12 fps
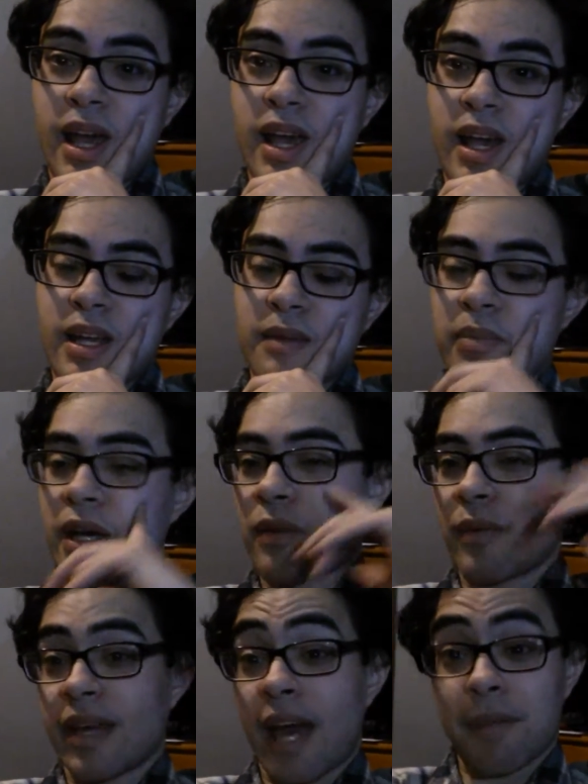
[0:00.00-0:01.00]
And by
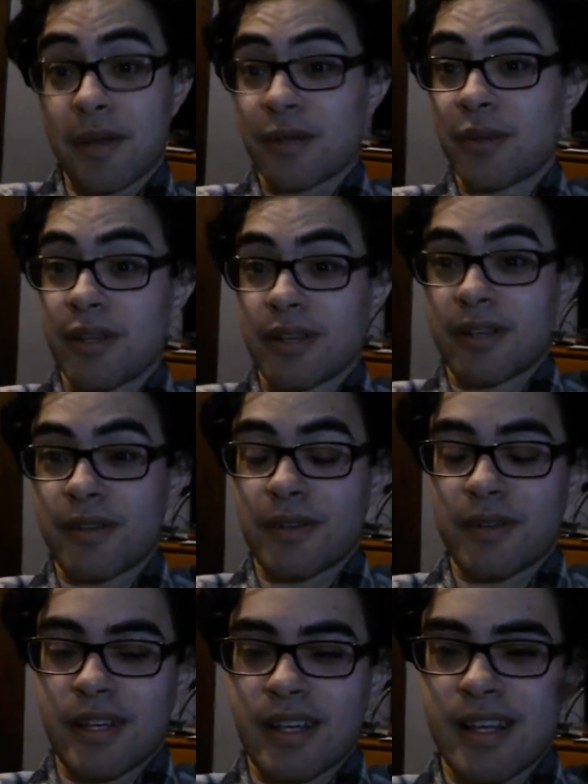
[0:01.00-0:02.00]
the way, Happy New
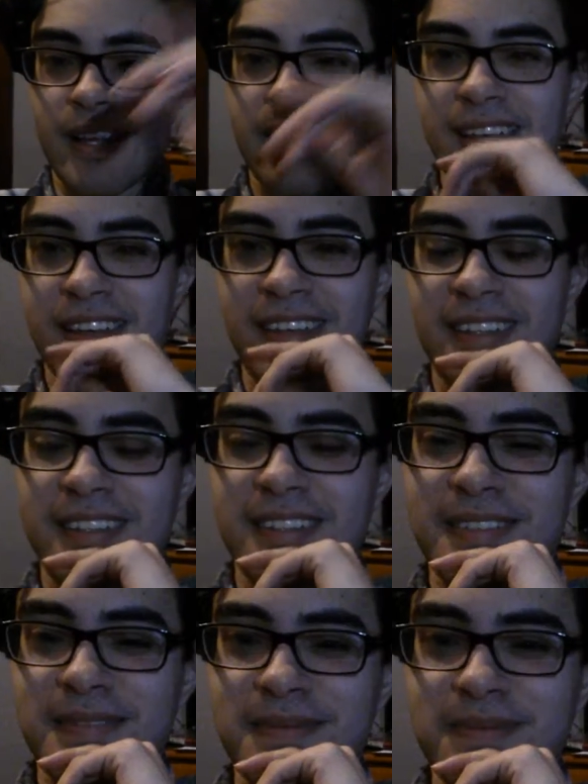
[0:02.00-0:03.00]
Year, and
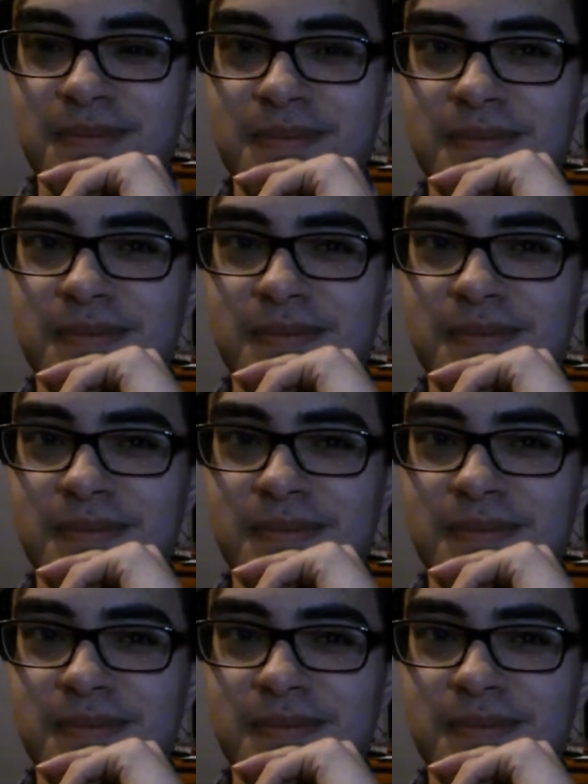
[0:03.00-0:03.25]
um,